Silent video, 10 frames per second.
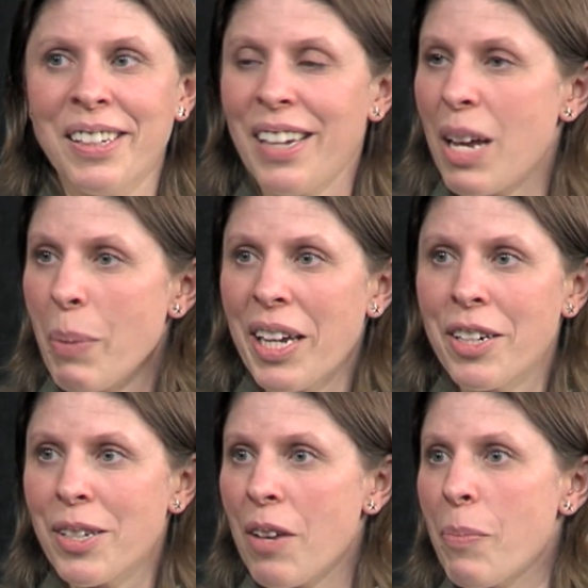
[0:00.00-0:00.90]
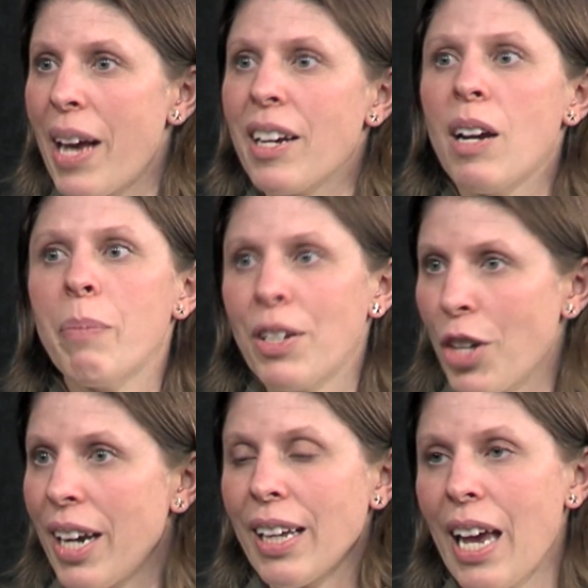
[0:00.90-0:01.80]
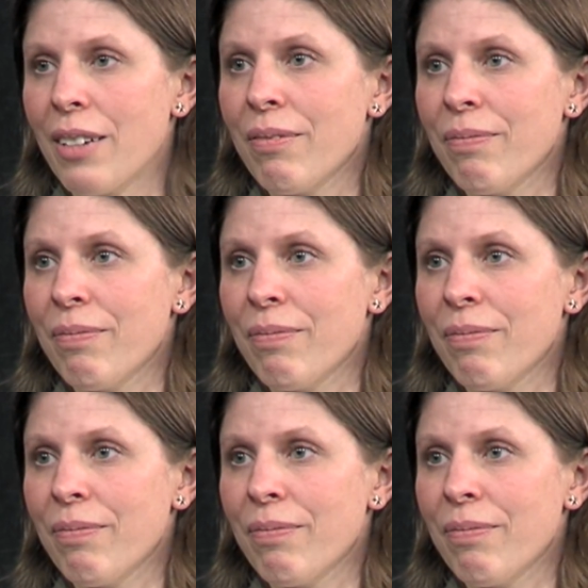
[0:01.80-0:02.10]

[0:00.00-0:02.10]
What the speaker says: and picking yourself back up and trying again.